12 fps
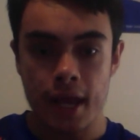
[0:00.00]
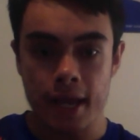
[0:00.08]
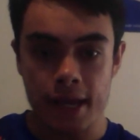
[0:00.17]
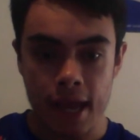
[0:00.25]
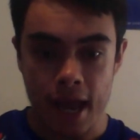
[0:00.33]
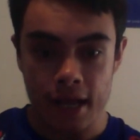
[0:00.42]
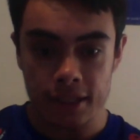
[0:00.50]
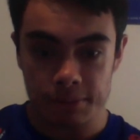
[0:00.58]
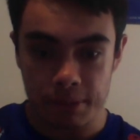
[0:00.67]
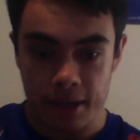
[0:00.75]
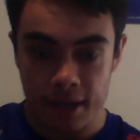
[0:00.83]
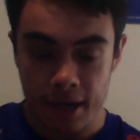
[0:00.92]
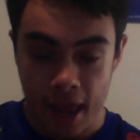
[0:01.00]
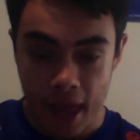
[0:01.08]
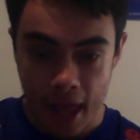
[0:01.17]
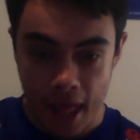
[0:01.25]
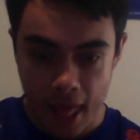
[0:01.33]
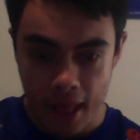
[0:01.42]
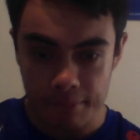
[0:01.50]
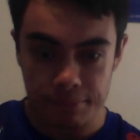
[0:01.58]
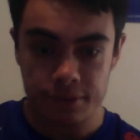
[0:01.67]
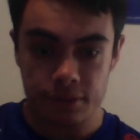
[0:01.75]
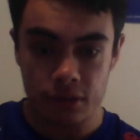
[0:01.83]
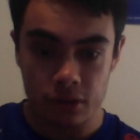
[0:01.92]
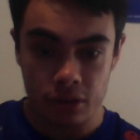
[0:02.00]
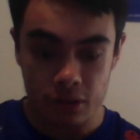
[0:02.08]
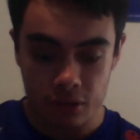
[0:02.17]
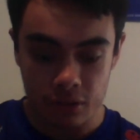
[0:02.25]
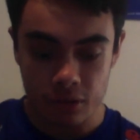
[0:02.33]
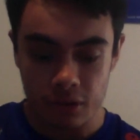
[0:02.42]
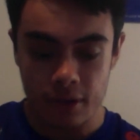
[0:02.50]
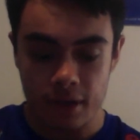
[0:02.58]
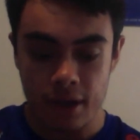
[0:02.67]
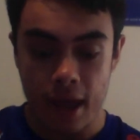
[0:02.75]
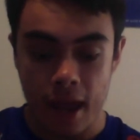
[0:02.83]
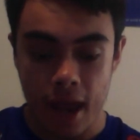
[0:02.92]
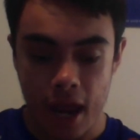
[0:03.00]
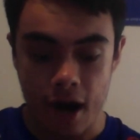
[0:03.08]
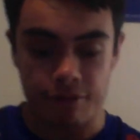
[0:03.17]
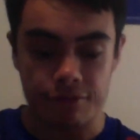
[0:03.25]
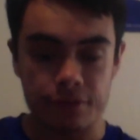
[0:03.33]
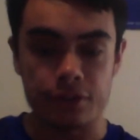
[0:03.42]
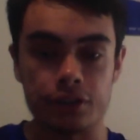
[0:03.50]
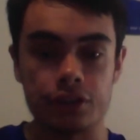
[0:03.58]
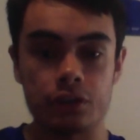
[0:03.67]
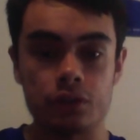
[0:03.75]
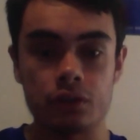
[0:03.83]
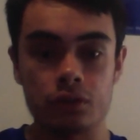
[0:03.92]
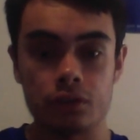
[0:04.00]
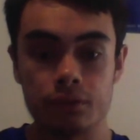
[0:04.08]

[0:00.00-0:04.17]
he has been absolutely average.